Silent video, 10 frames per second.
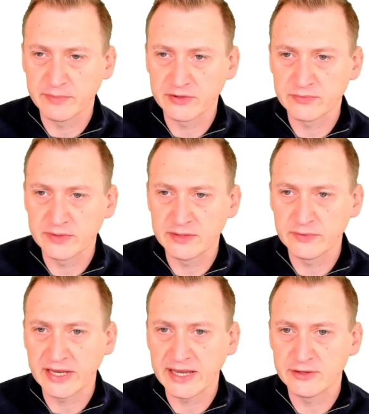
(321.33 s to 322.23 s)
Because
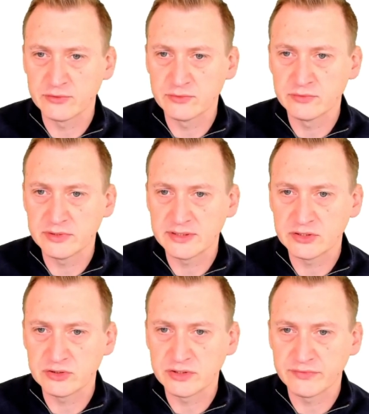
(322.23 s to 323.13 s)
we can't do a
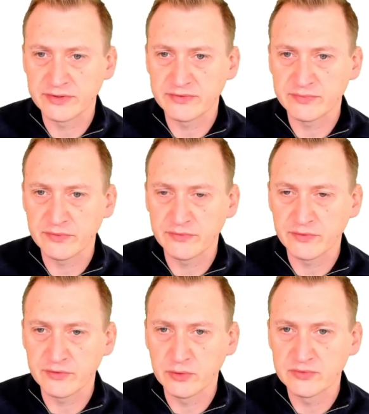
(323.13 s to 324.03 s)
GFS
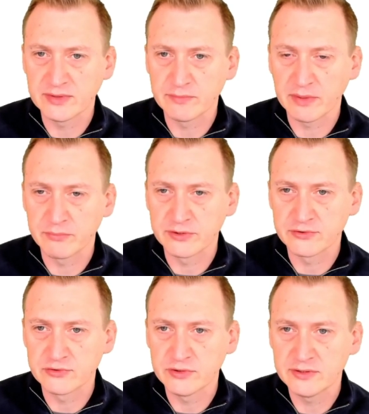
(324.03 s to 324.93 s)
with those, I'm pretty
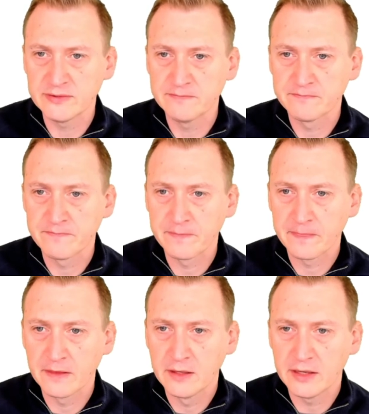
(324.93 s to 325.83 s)
certain.
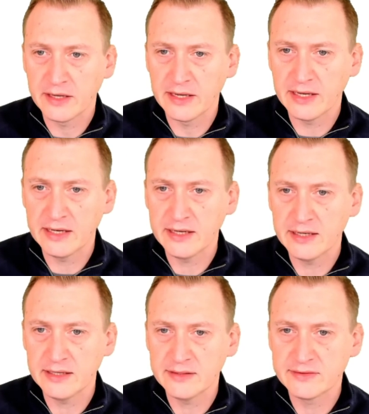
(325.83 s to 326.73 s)

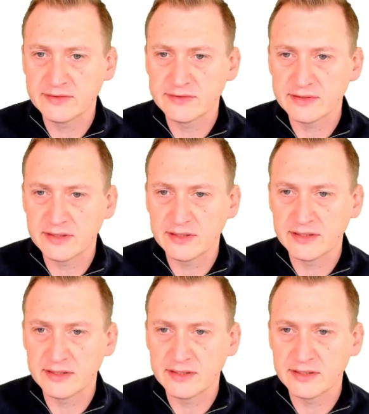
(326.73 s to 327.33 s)
And let's